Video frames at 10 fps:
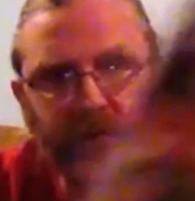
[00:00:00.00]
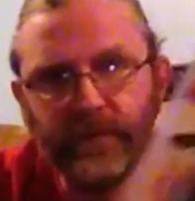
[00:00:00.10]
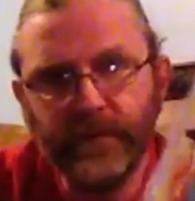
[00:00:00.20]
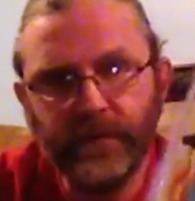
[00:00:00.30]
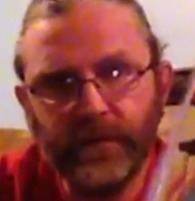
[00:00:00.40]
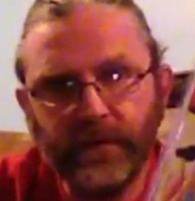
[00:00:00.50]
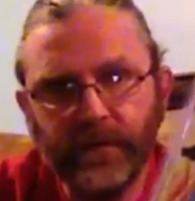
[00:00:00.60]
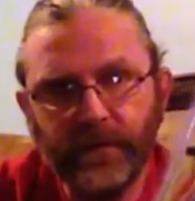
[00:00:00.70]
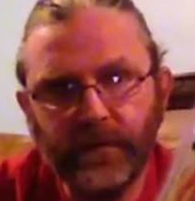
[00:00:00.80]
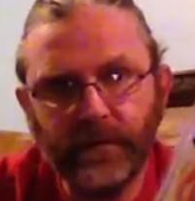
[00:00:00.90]

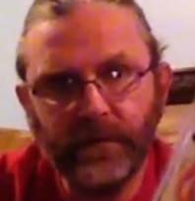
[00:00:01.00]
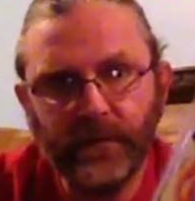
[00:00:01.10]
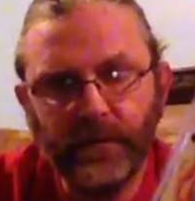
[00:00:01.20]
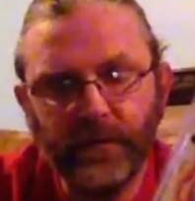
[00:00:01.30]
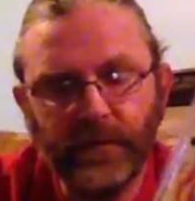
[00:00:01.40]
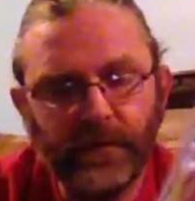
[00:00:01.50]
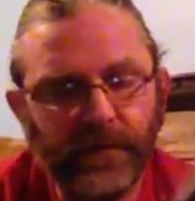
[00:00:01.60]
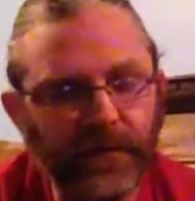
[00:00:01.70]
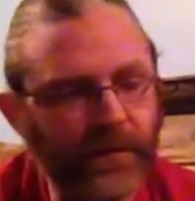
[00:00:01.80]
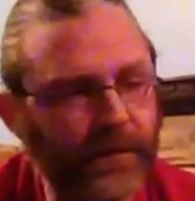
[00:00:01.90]

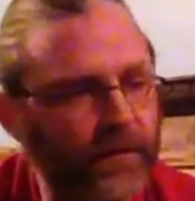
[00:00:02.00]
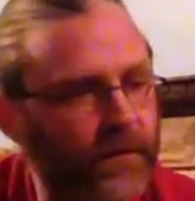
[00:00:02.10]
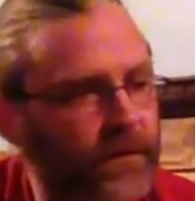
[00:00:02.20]
Nothing is said.